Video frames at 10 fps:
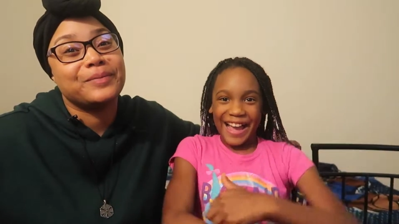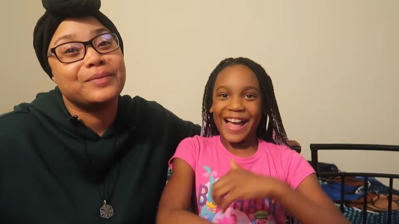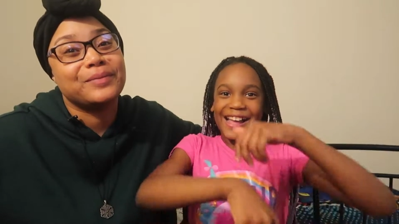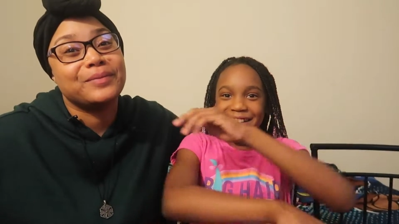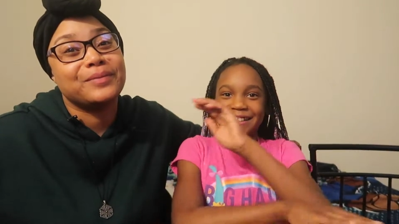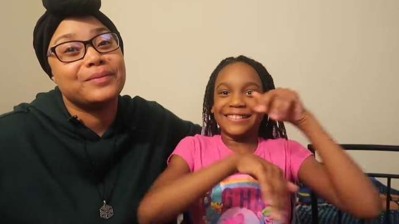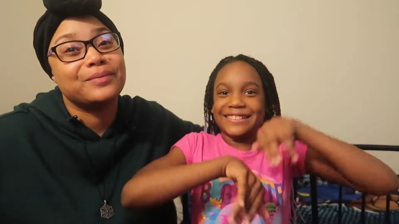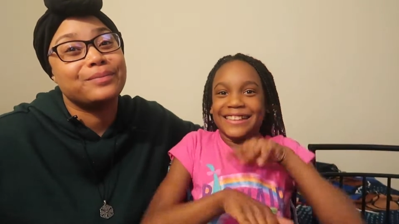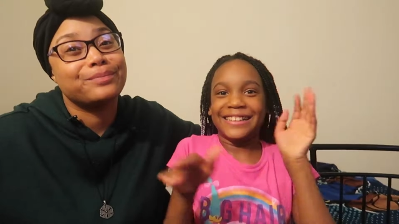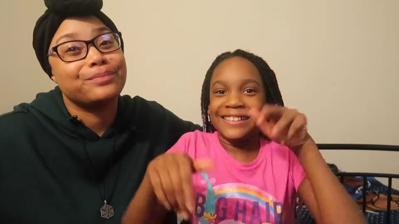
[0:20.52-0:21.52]

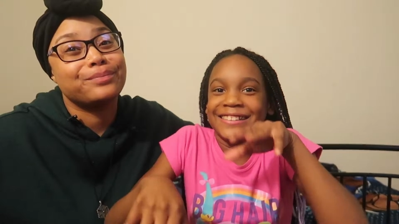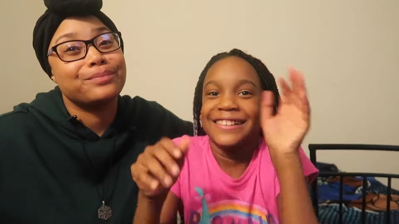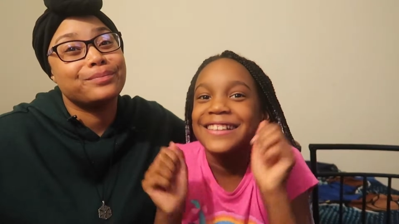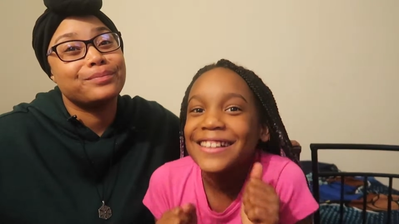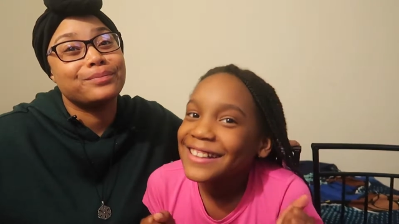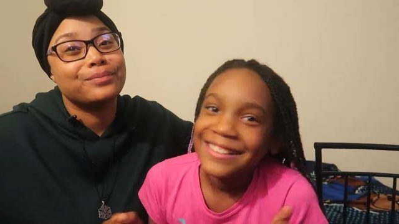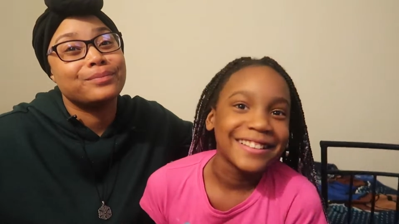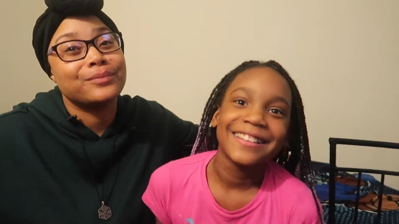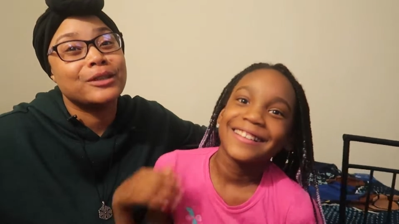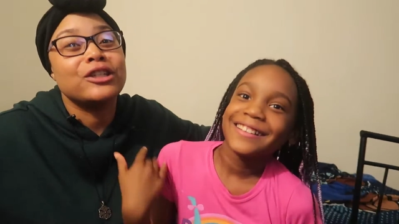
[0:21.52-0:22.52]
Speaker 1: Cause you're
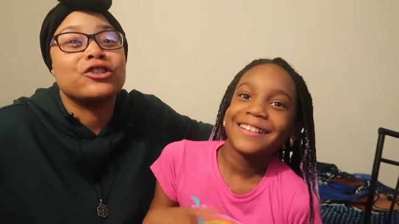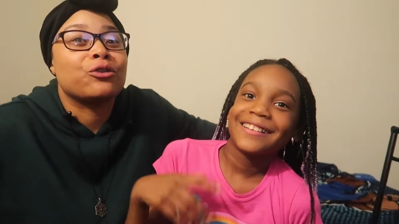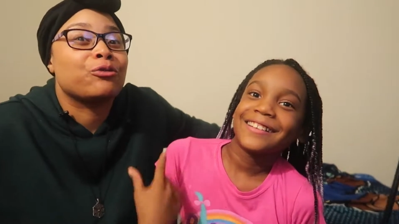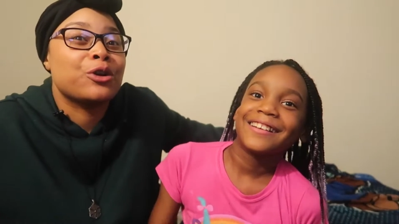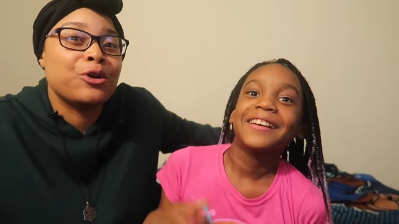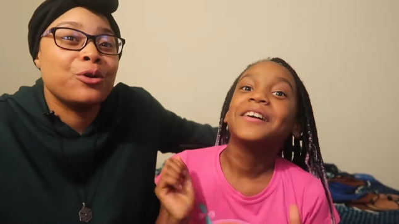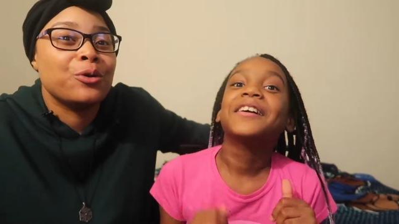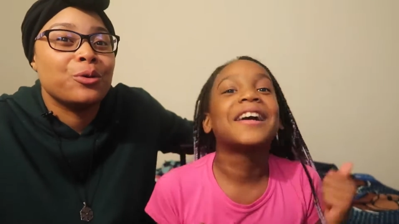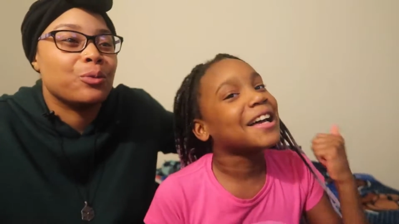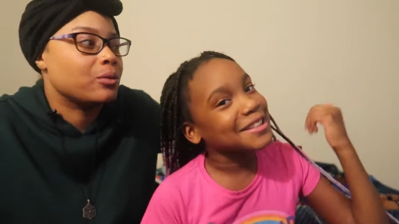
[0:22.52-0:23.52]
rude. Cause
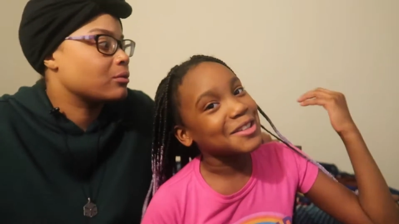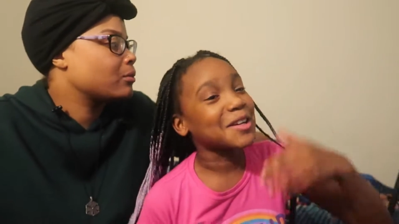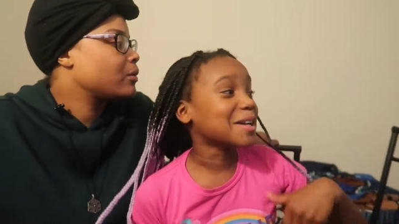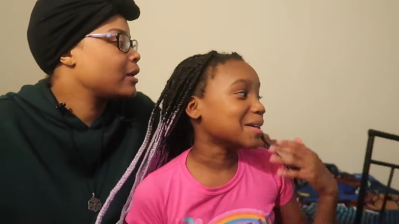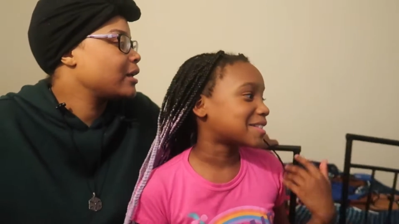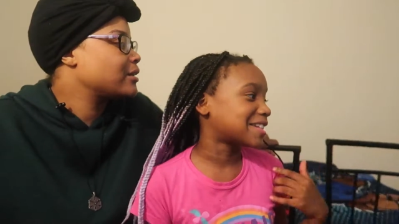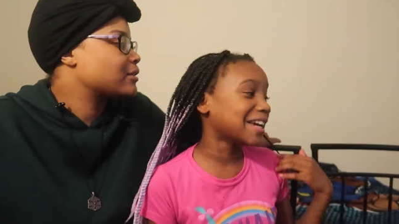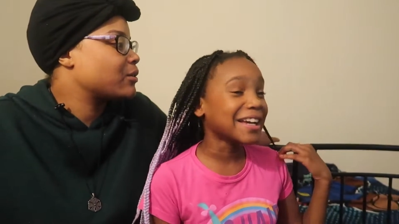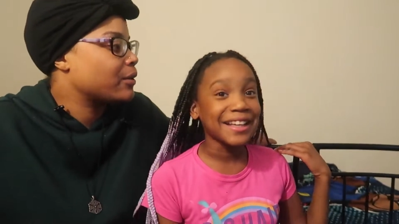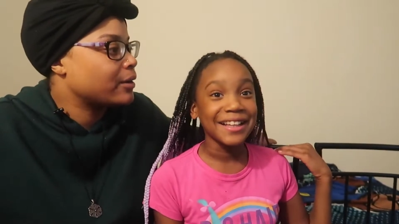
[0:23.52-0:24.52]
you're gonna. What
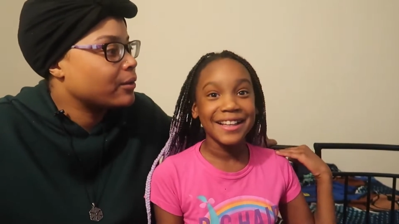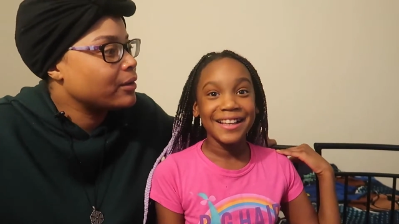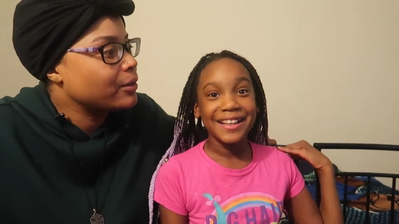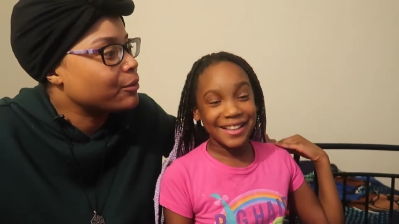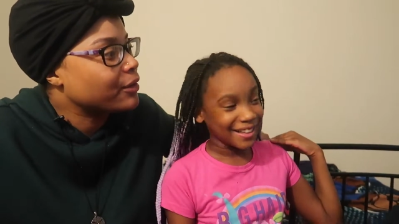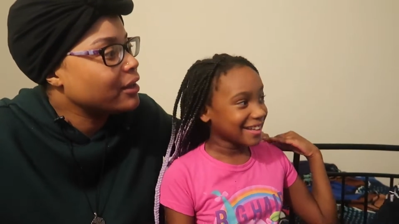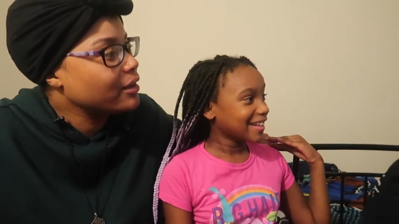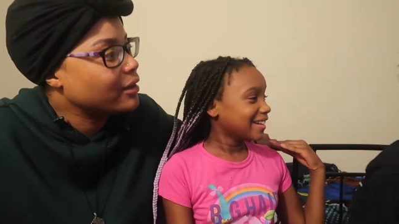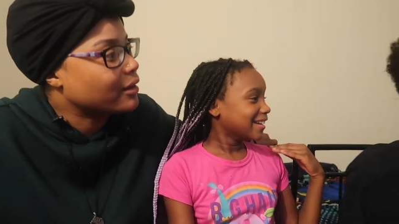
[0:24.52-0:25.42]
is going on over here?